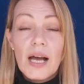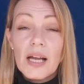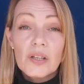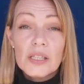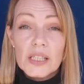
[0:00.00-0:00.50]

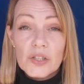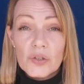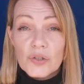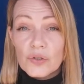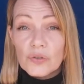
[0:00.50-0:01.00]
How do you teach
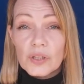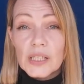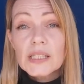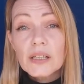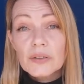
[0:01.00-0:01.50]
your children
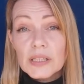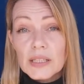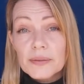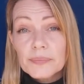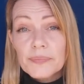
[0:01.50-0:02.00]

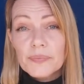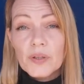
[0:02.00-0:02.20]
integrity?